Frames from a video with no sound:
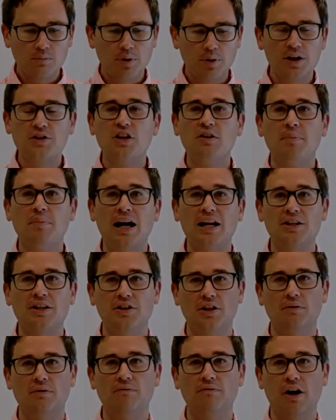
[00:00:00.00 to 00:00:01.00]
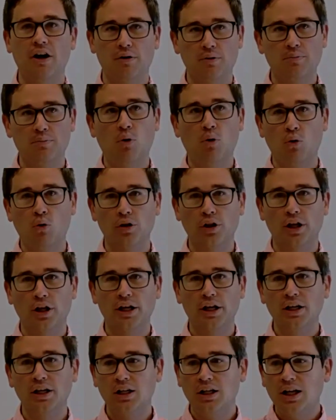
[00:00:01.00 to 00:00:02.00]
President Biden did very
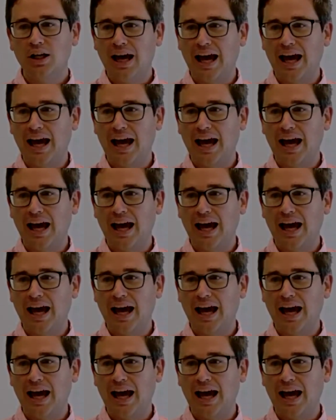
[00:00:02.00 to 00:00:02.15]
poorly,